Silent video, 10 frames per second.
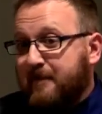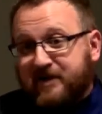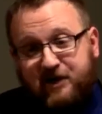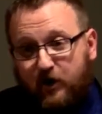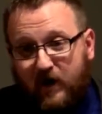
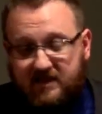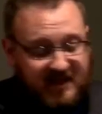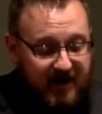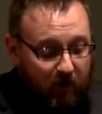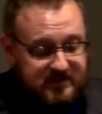But you know
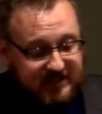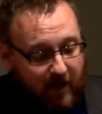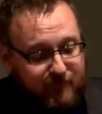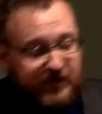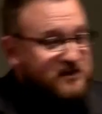what? They don't
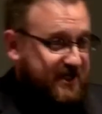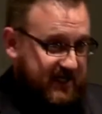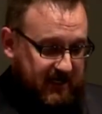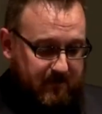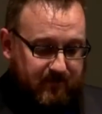stop fishing.